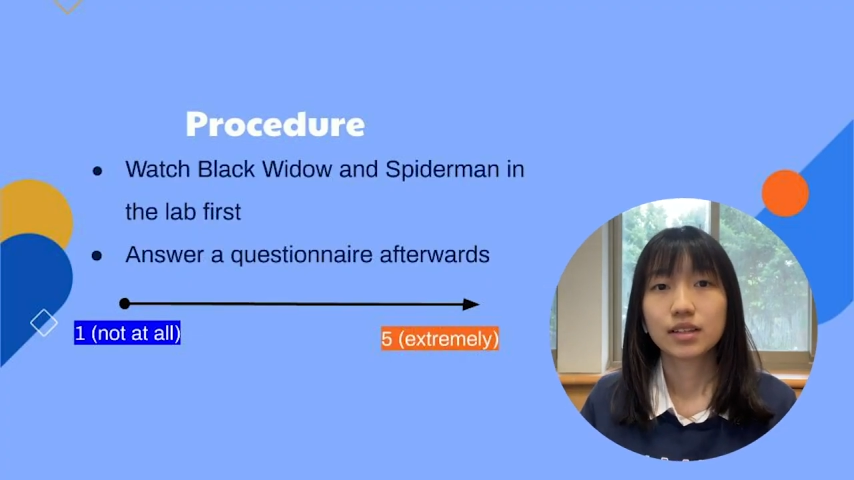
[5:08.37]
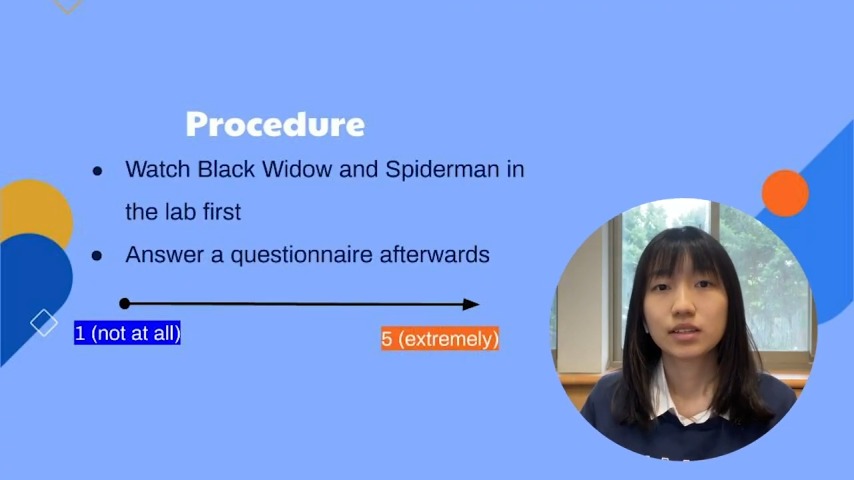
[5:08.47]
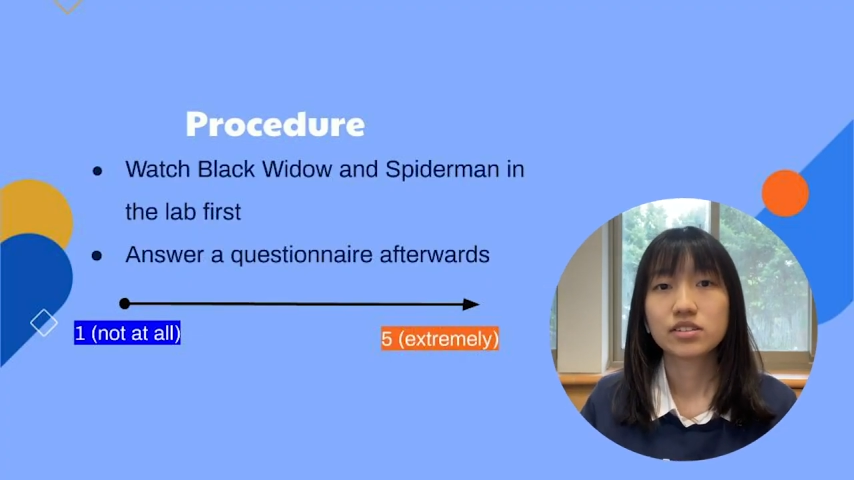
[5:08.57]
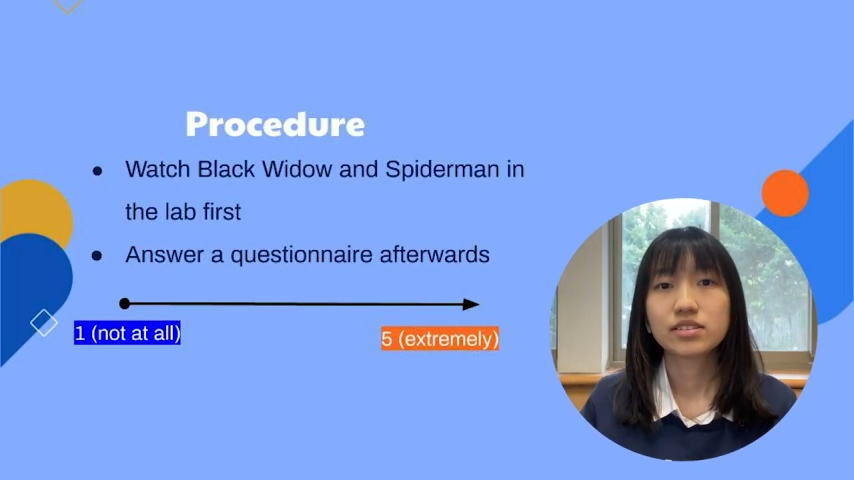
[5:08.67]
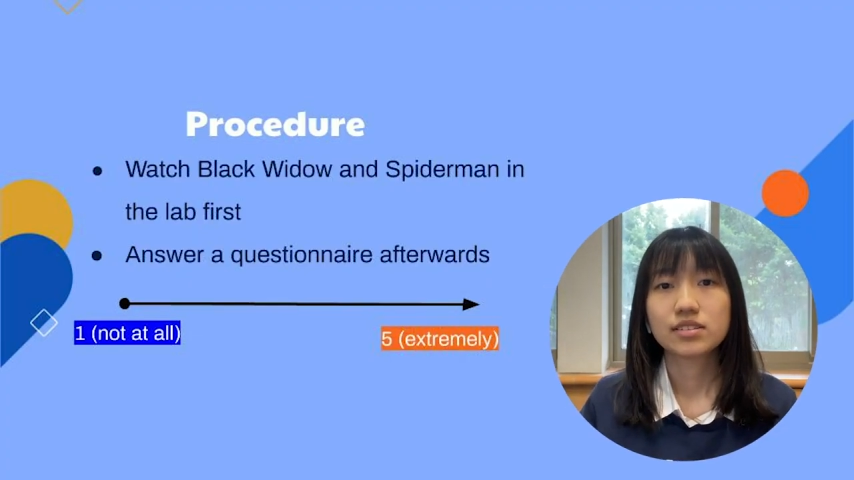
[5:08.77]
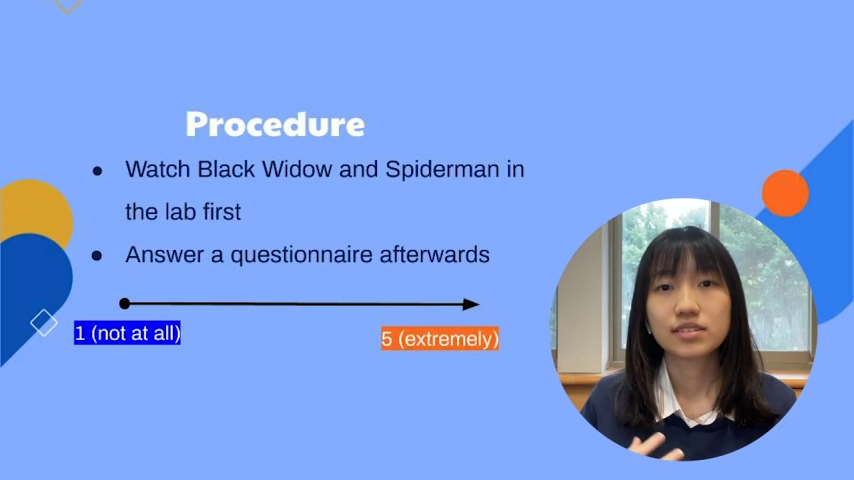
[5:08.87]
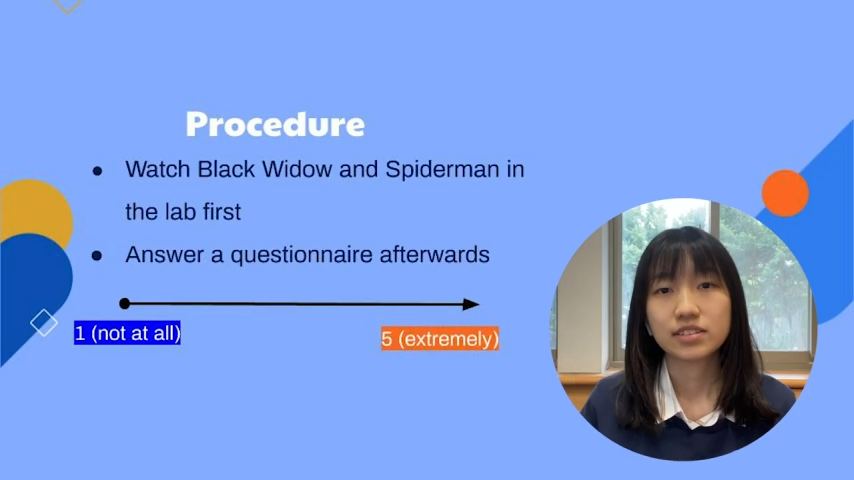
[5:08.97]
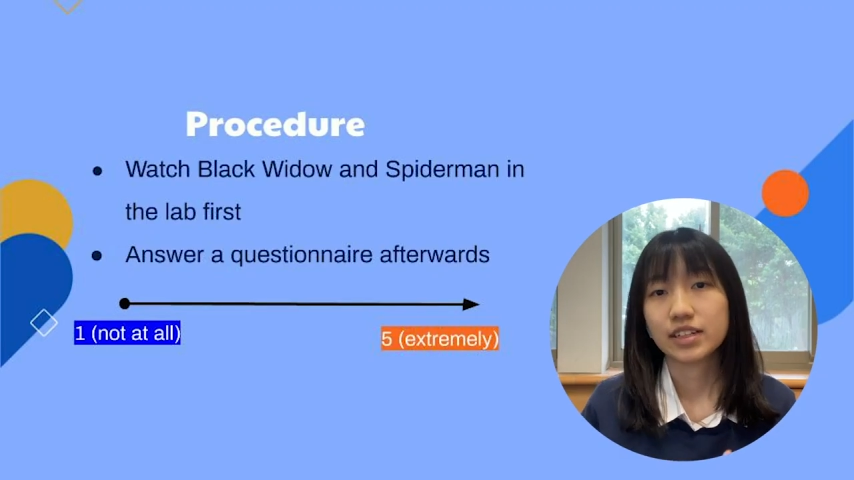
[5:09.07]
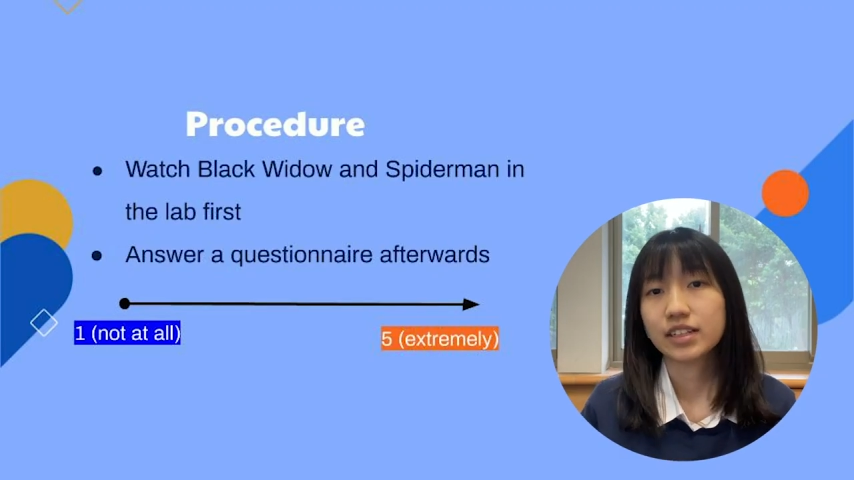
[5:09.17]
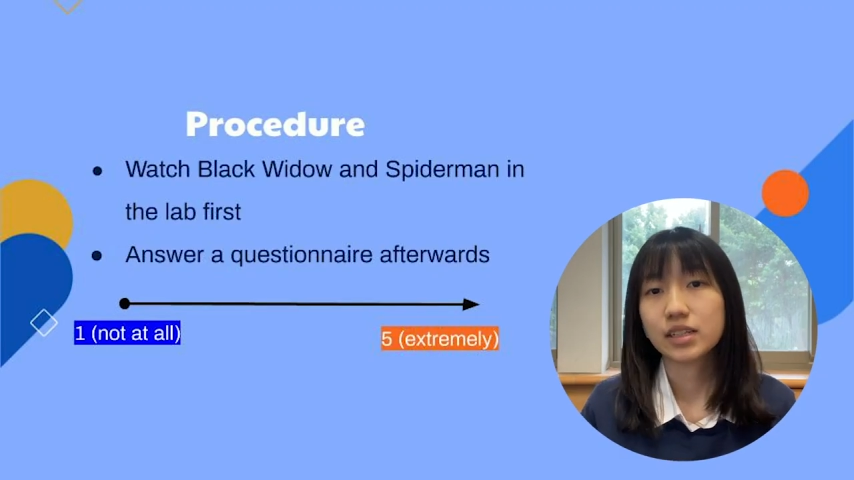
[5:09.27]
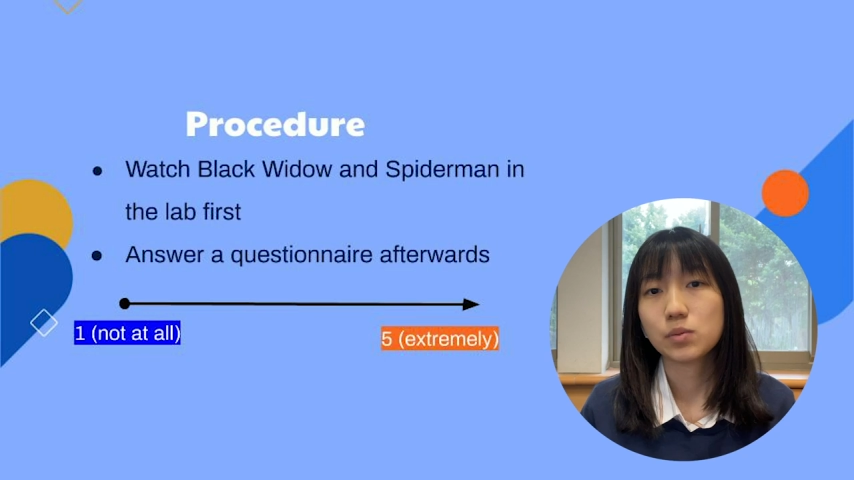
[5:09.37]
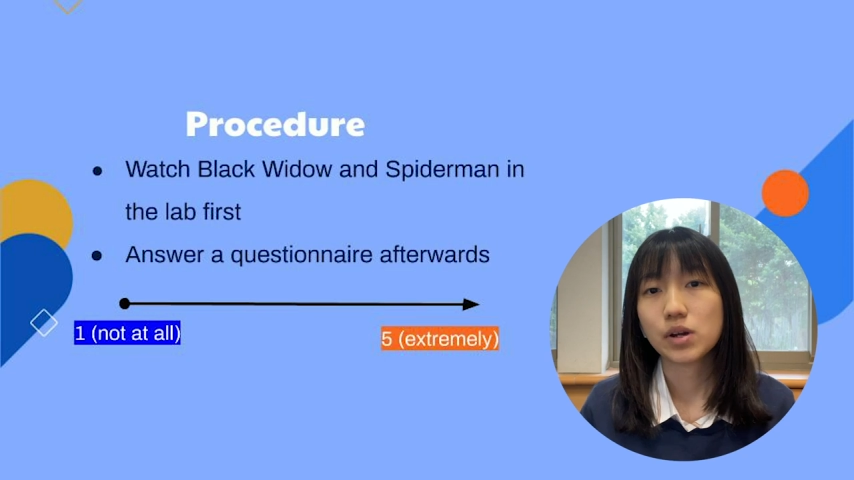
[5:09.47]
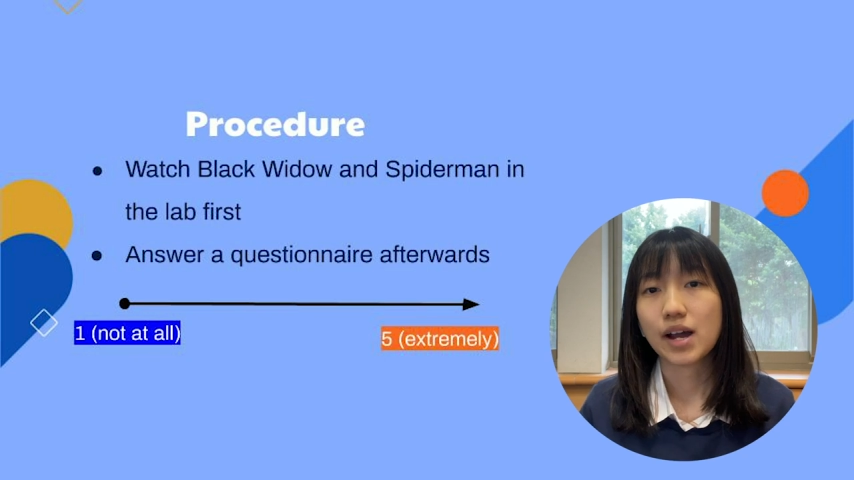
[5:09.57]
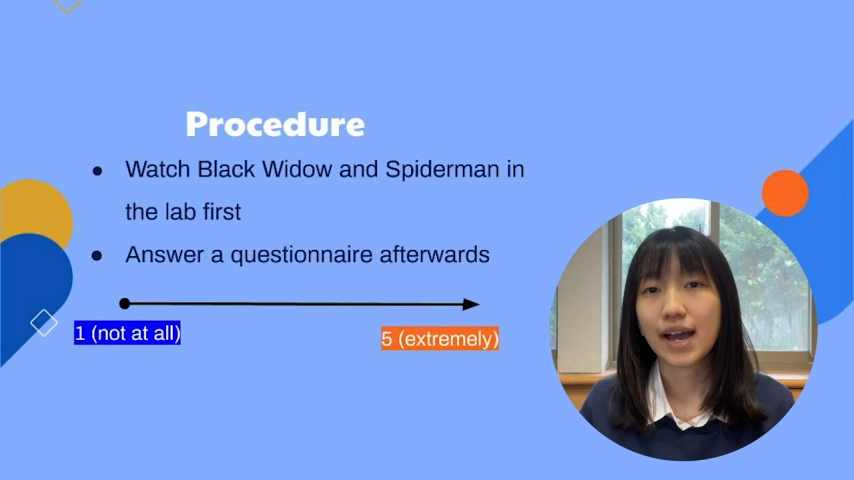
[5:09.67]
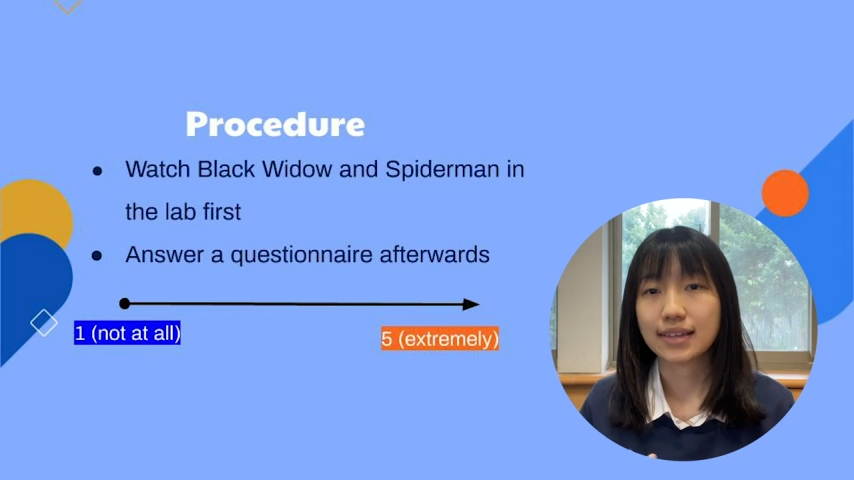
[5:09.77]
this study will
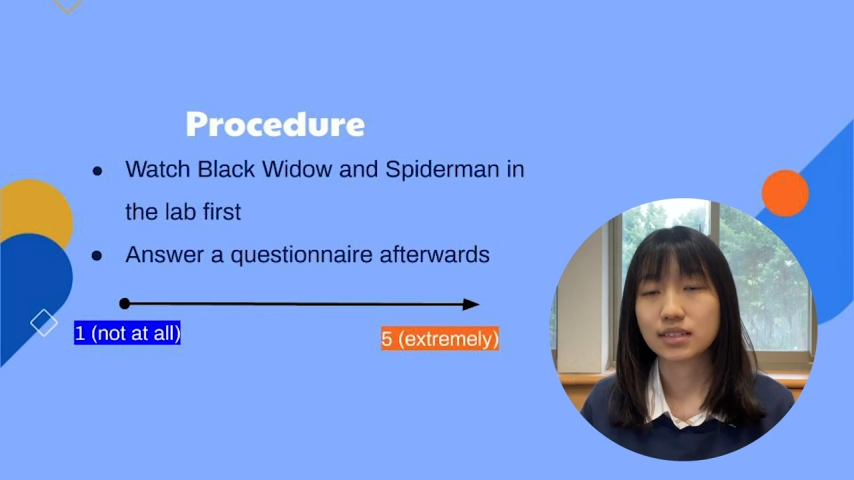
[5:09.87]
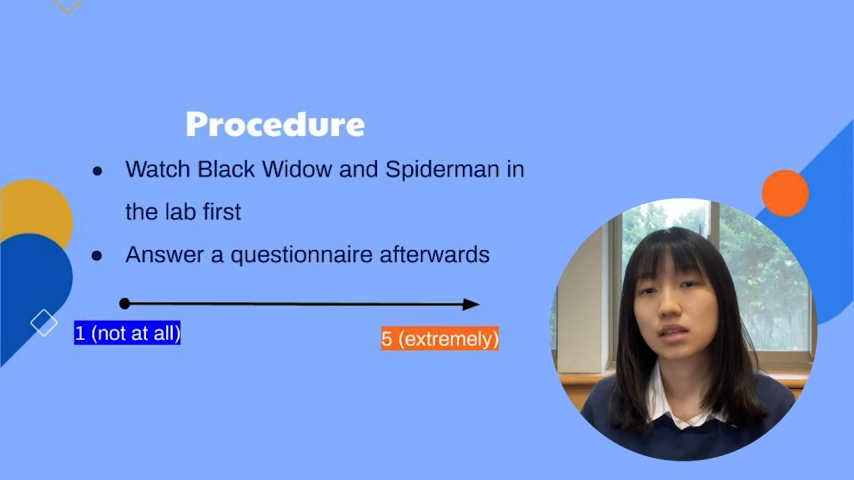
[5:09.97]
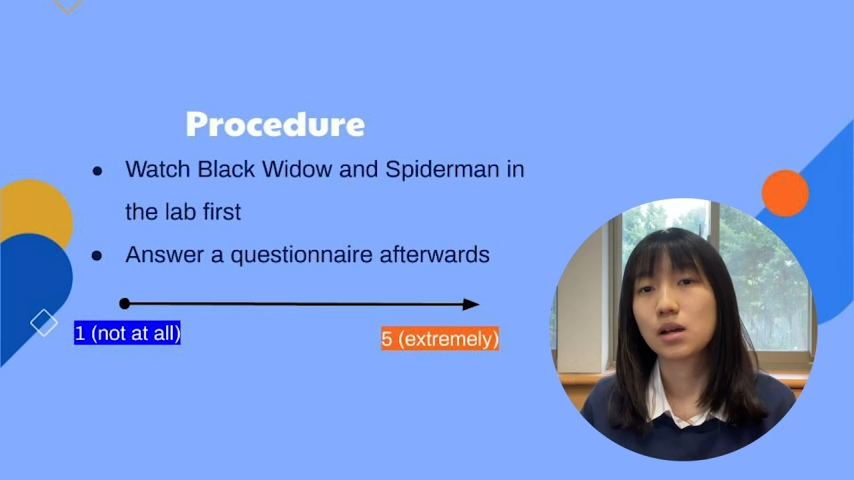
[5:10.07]
ask